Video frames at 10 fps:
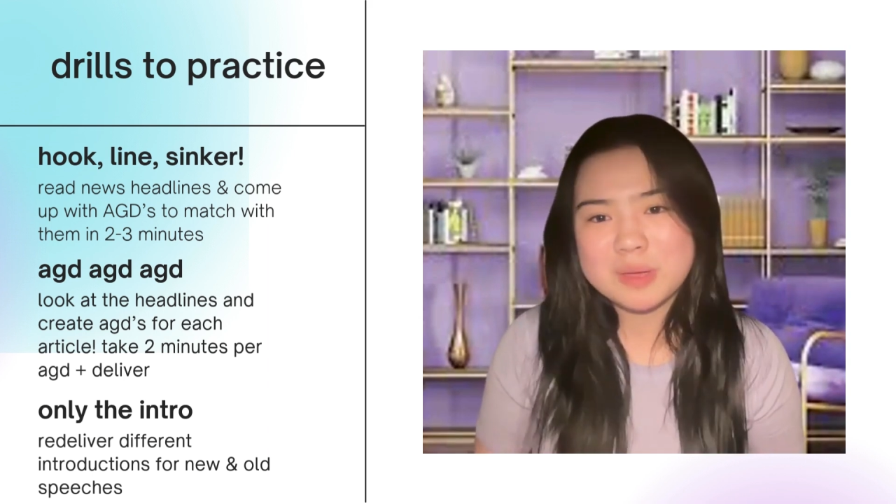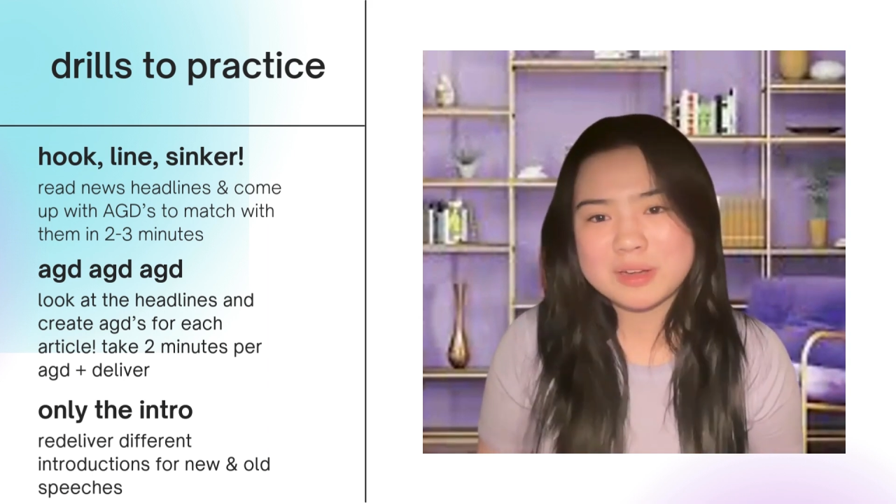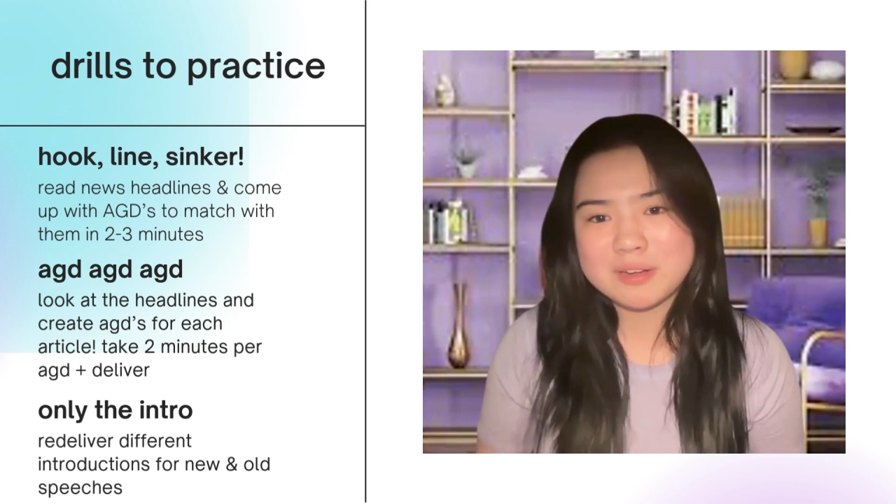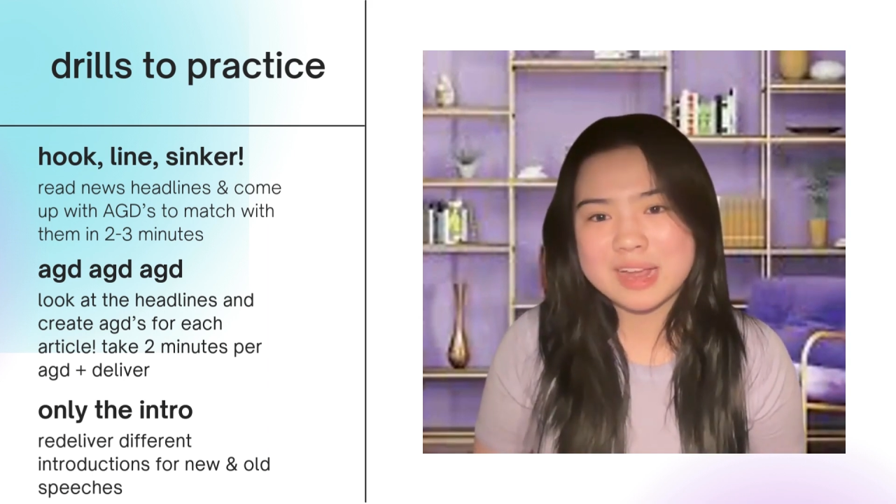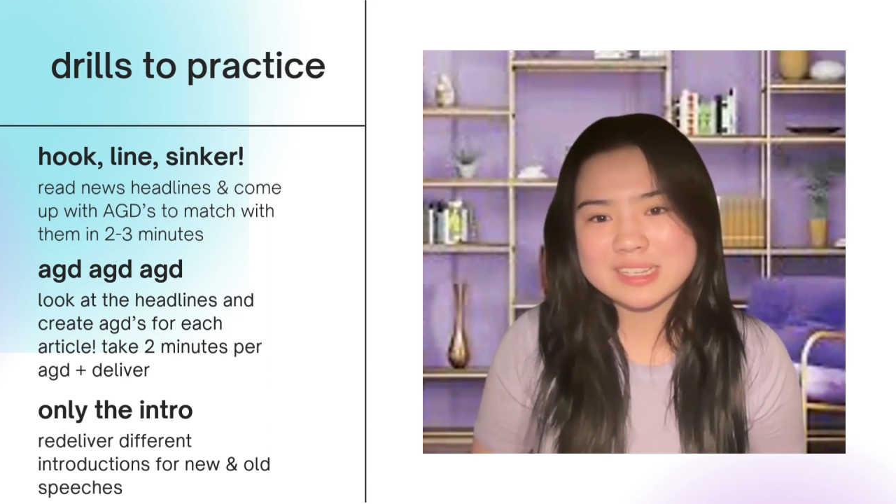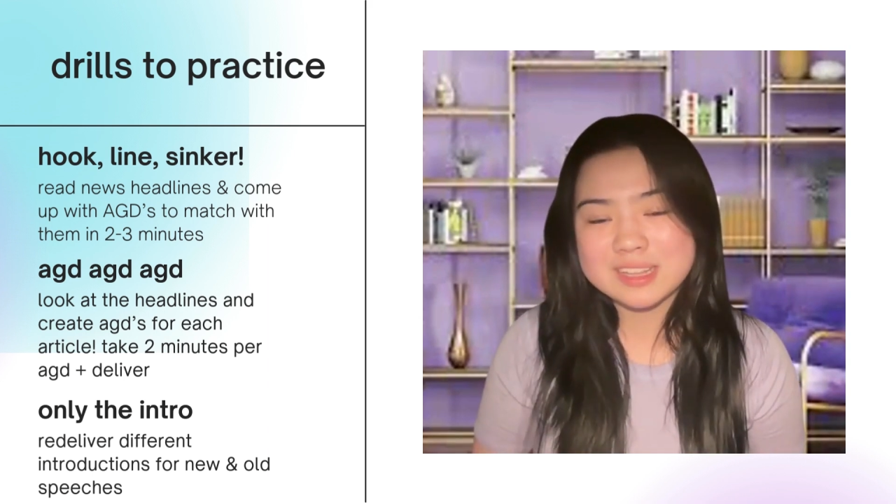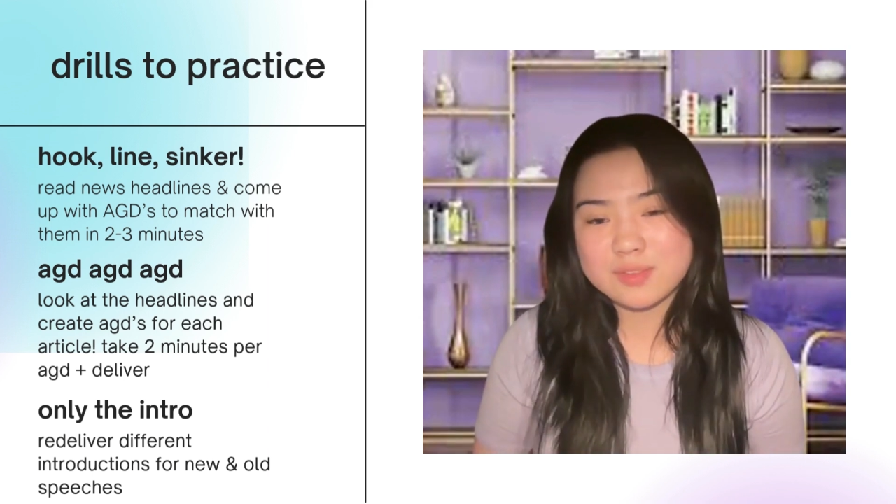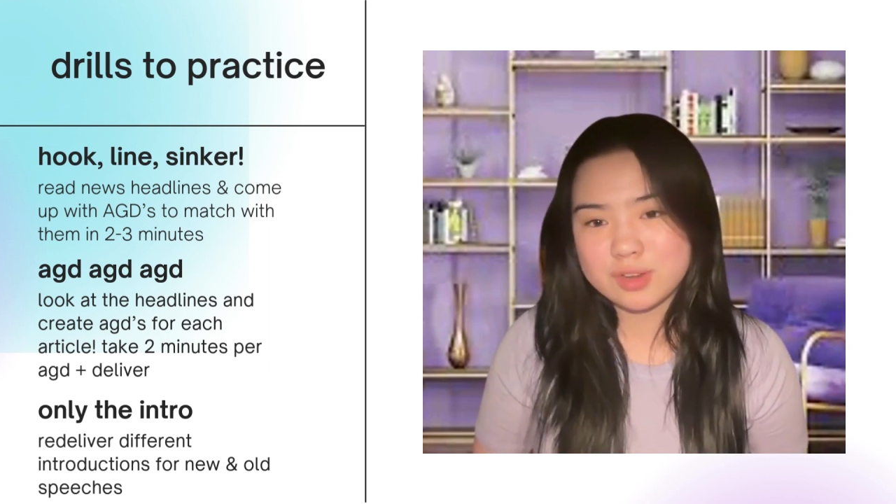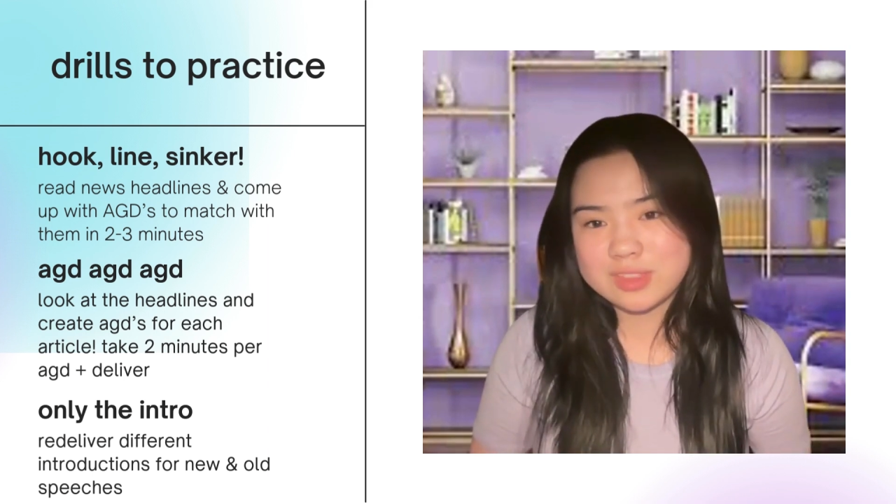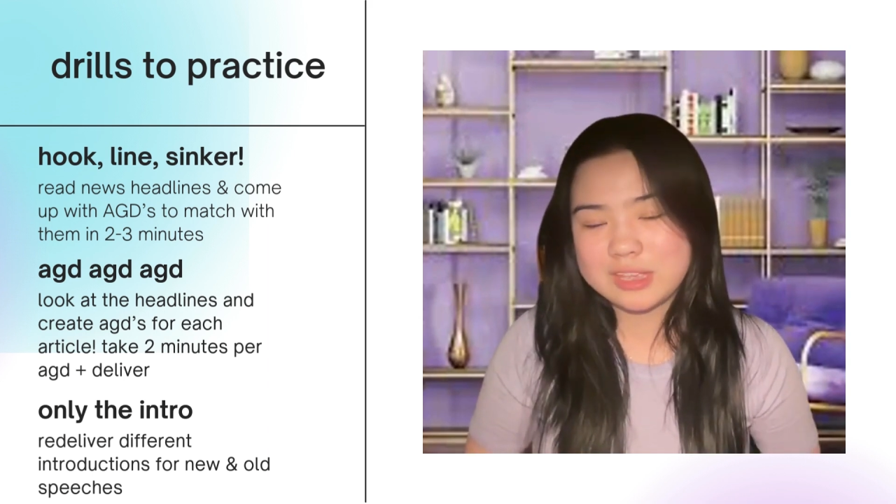better at
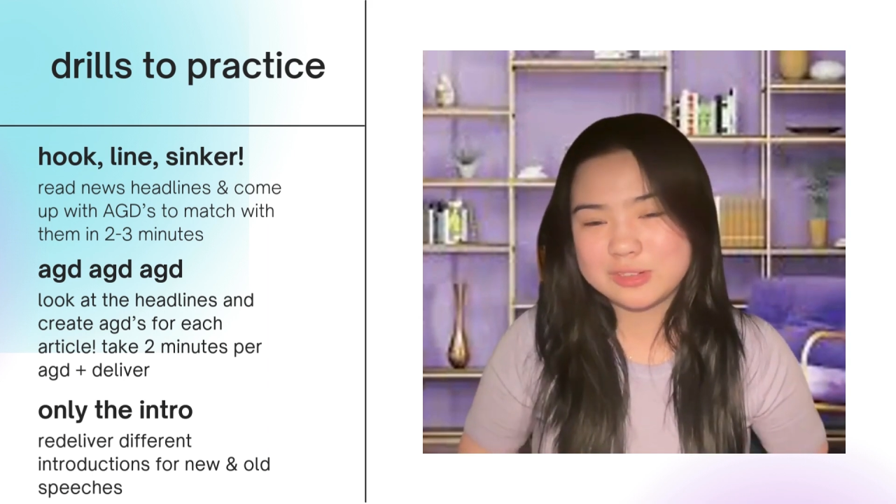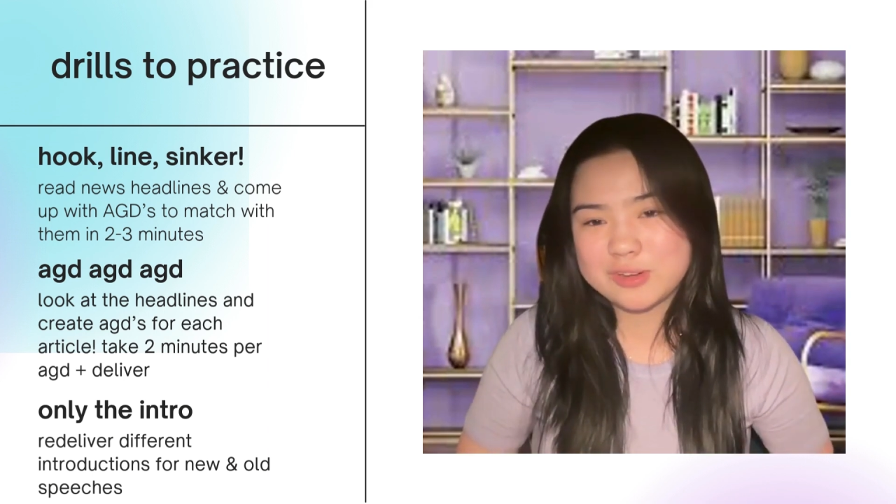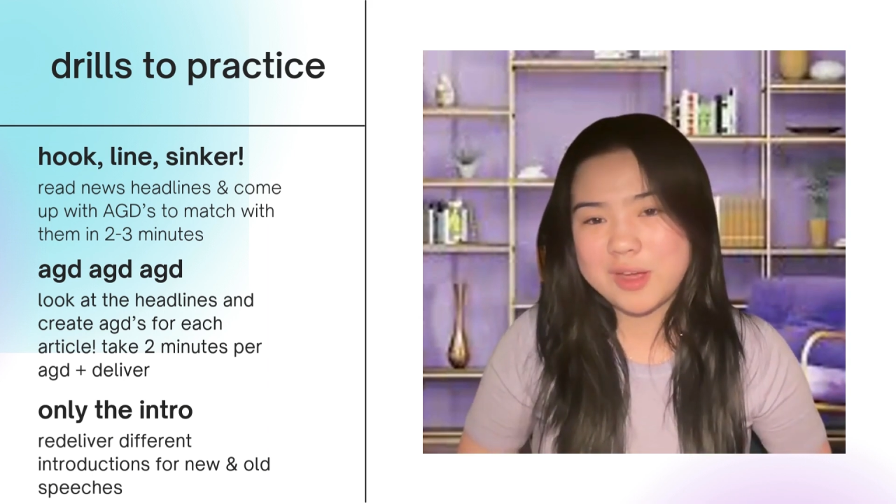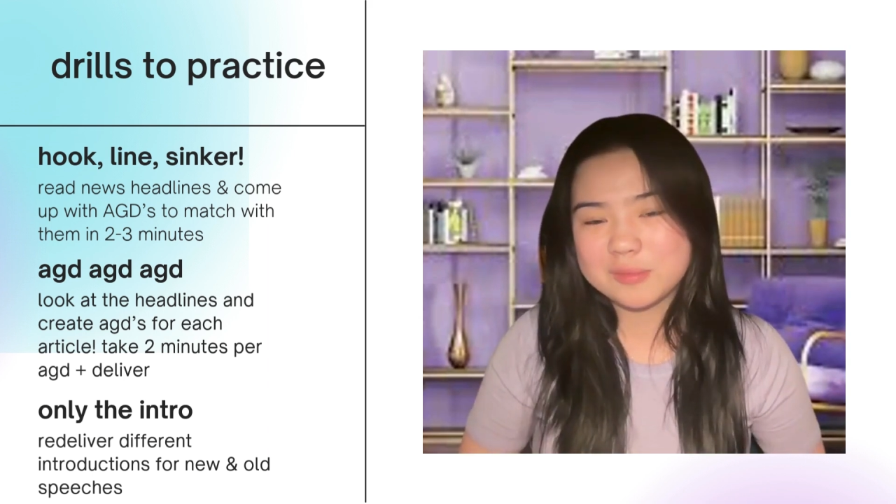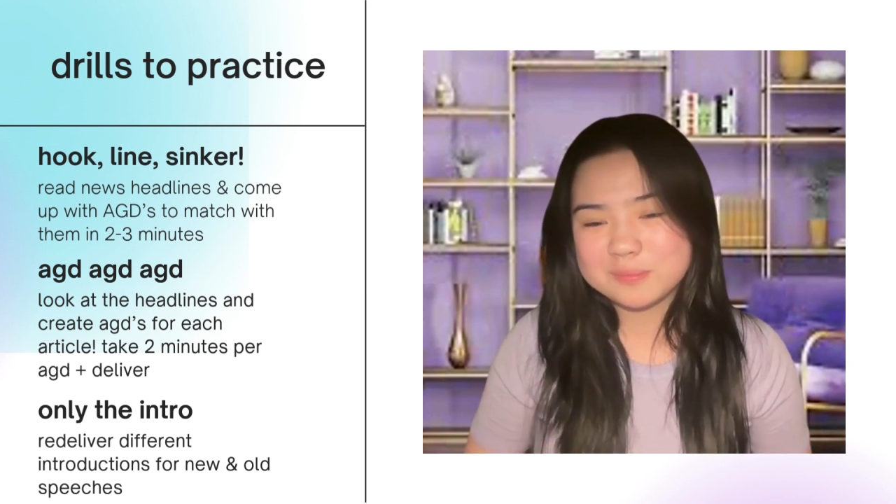delivering the intro.